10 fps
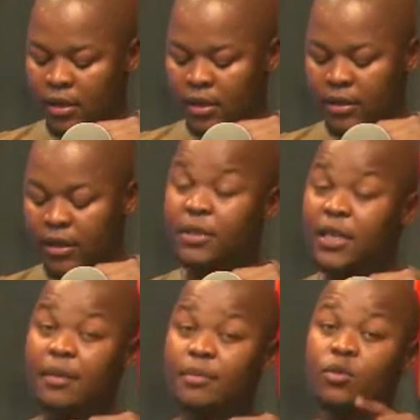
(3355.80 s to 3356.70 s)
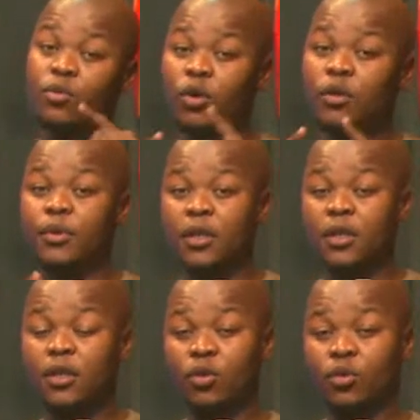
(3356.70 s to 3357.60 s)
sometimes it won't
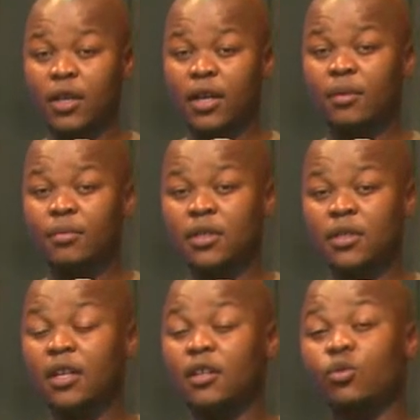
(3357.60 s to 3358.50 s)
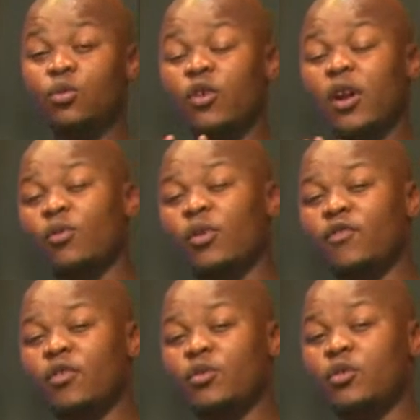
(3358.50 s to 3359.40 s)
be those animals that will run away
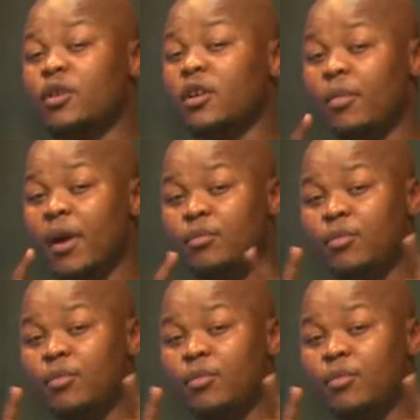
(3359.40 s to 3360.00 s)
from you. It might